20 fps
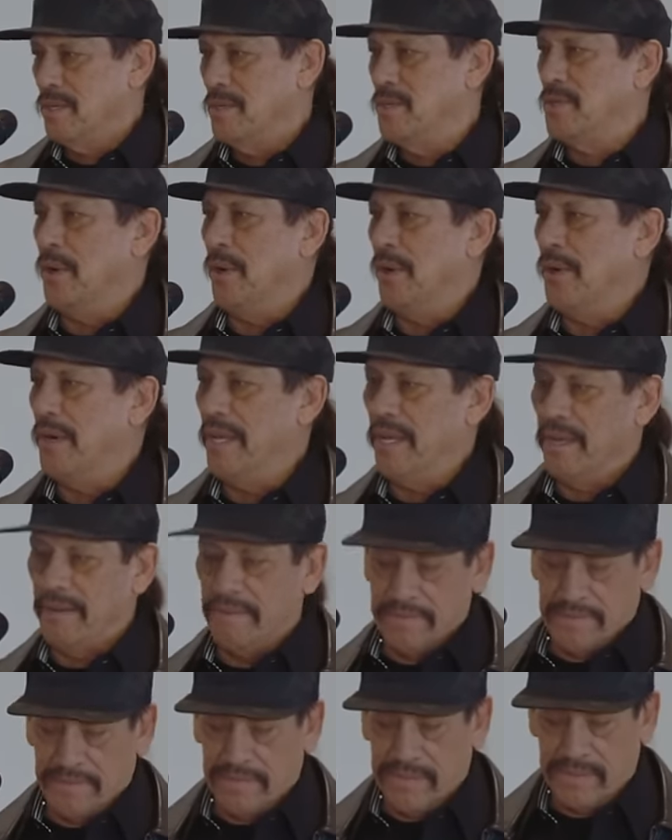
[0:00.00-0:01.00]
journey
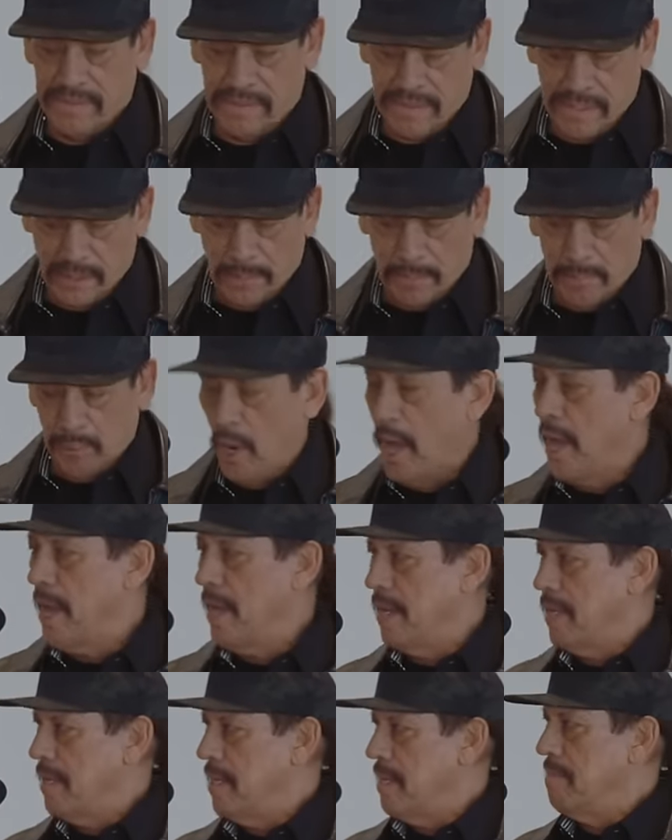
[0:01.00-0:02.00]
of
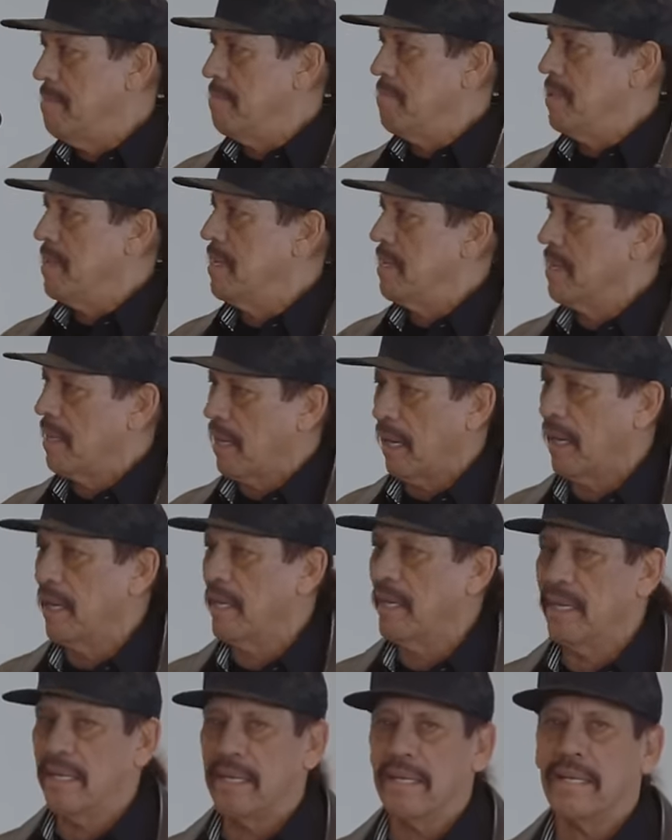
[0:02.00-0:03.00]
sobriety and being
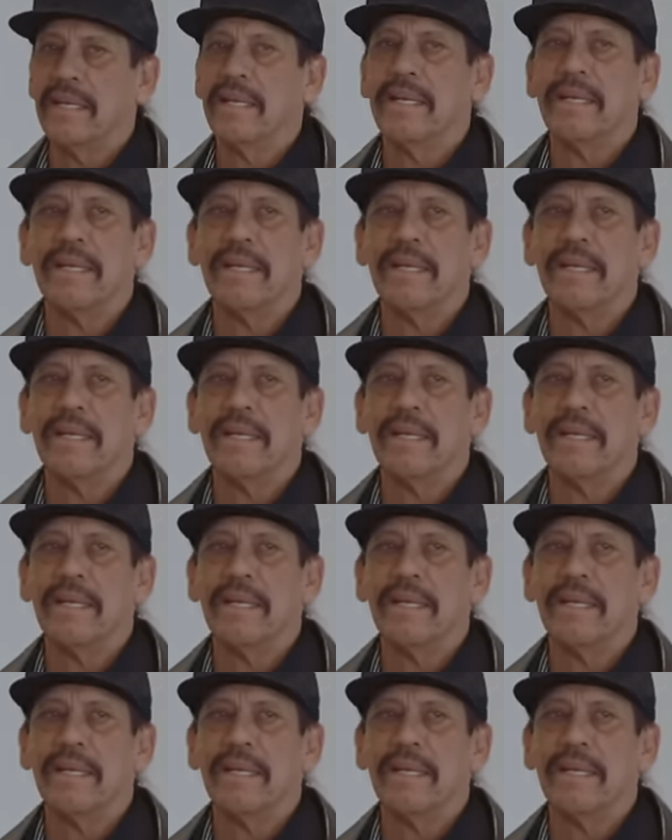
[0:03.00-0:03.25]
clean.